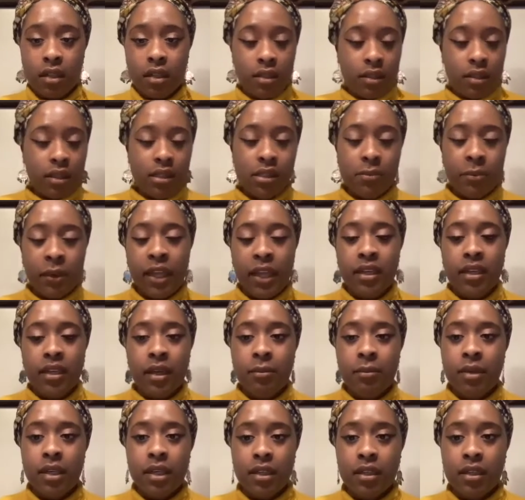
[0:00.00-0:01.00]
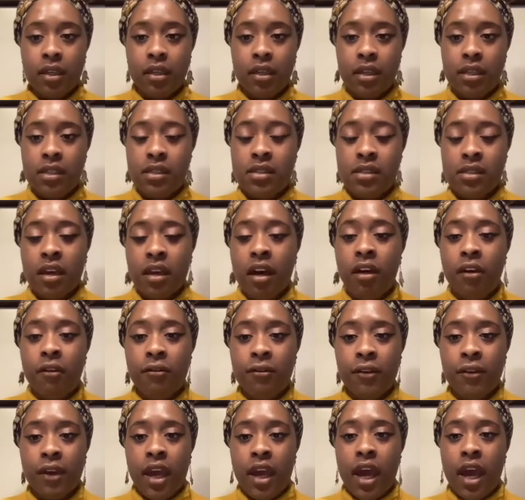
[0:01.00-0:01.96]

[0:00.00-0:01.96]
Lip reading: this pandemic itself